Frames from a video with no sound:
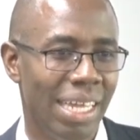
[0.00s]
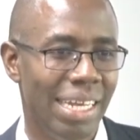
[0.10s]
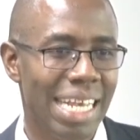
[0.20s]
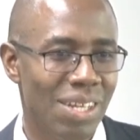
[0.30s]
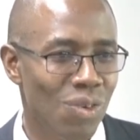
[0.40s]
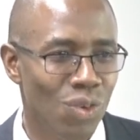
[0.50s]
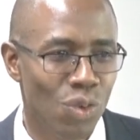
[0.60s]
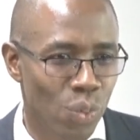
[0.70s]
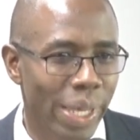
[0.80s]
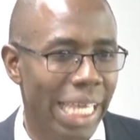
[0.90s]
does not
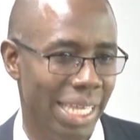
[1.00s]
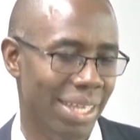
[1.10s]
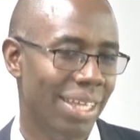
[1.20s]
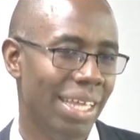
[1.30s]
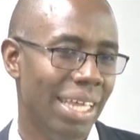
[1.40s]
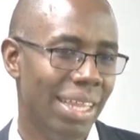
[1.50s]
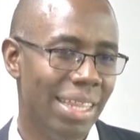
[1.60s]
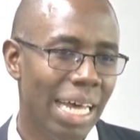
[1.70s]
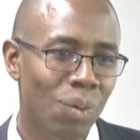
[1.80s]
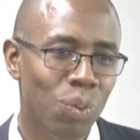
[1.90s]
sway.
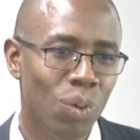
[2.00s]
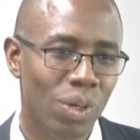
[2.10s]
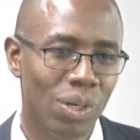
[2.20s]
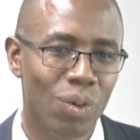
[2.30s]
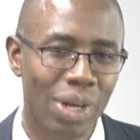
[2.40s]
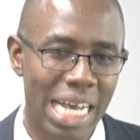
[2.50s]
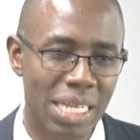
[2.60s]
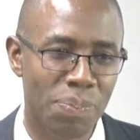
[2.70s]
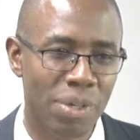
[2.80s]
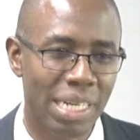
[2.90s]
That what God has
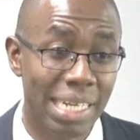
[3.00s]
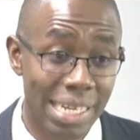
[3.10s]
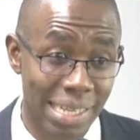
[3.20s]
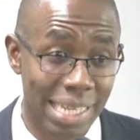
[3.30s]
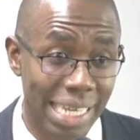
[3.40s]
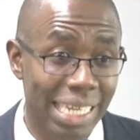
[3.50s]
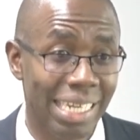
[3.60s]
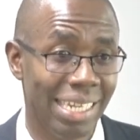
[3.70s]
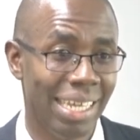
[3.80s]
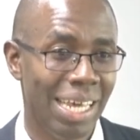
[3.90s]
predestined
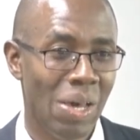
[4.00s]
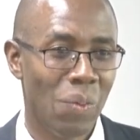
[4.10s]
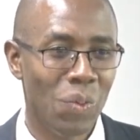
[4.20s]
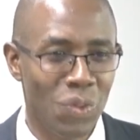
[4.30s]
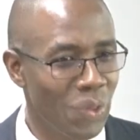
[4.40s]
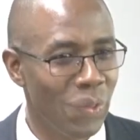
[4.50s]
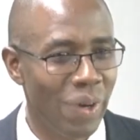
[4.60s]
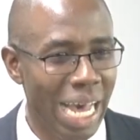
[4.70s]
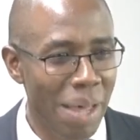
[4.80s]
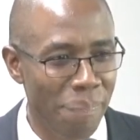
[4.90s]
will still
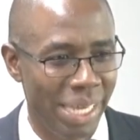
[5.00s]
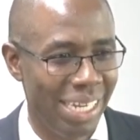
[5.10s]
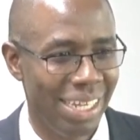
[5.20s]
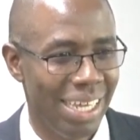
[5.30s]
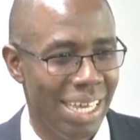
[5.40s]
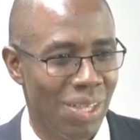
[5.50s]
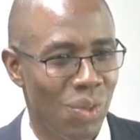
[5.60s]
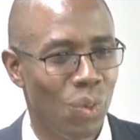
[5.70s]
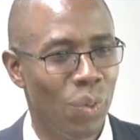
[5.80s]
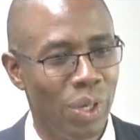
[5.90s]
happen.
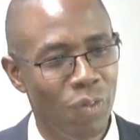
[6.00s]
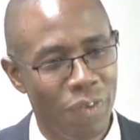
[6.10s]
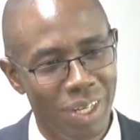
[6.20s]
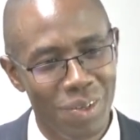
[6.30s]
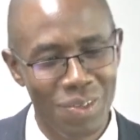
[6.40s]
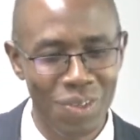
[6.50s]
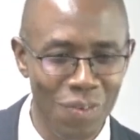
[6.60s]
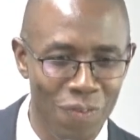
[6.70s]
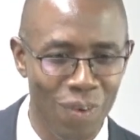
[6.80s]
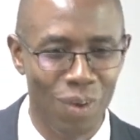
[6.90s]
So when you find
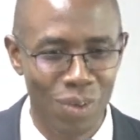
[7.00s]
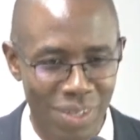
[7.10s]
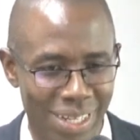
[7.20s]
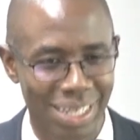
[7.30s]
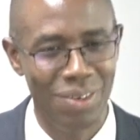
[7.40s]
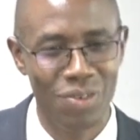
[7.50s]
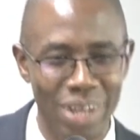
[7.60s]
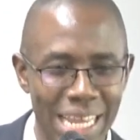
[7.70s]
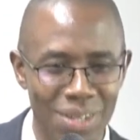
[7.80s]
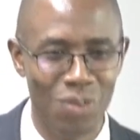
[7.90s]
yourself lost in
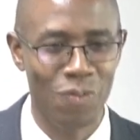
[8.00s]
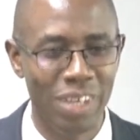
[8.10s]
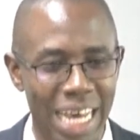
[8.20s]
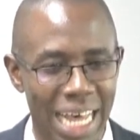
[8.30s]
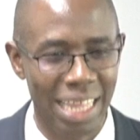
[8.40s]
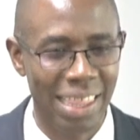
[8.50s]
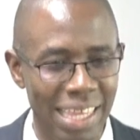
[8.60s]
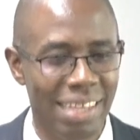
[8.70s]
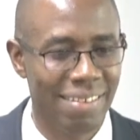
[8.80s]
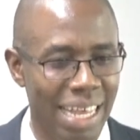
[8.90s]
trying to figure
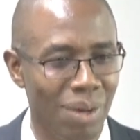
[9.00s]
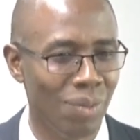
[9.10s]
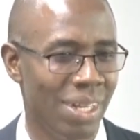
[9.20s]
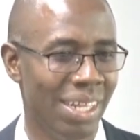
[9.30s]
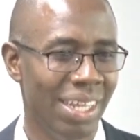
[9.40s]
things out,